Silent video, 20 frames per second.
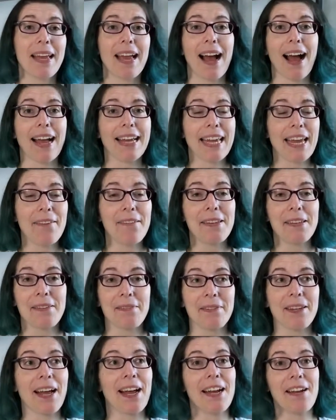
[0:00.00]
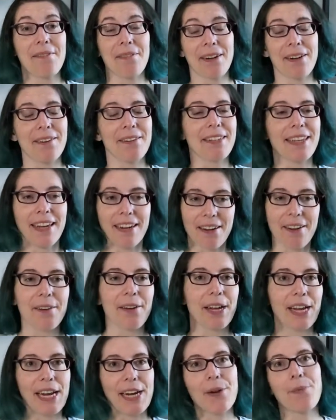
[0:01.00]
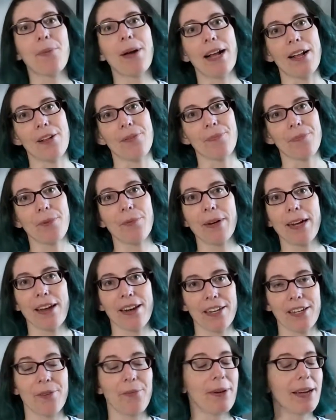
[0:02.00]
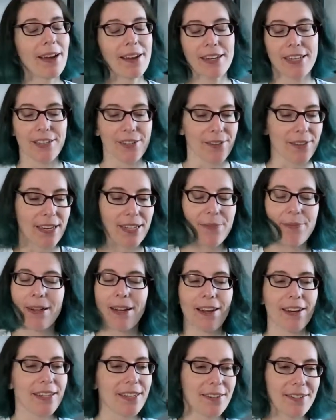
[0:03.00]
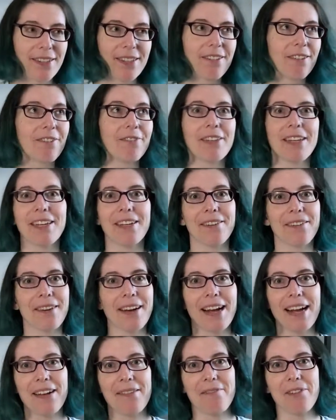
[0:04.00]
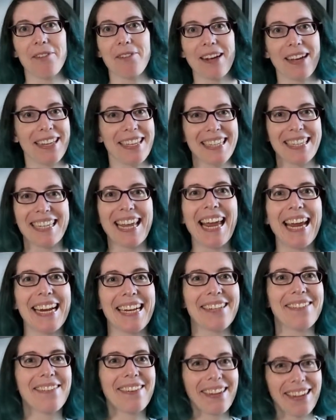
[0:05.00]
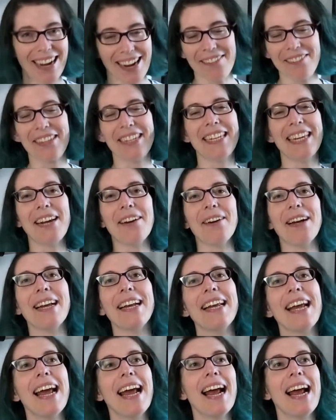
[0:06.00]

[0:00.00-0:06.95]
I gave it some time and I was like, okay, well, we gotta do this. We gotta do this review. We've got the skates, we're gonna have to do it.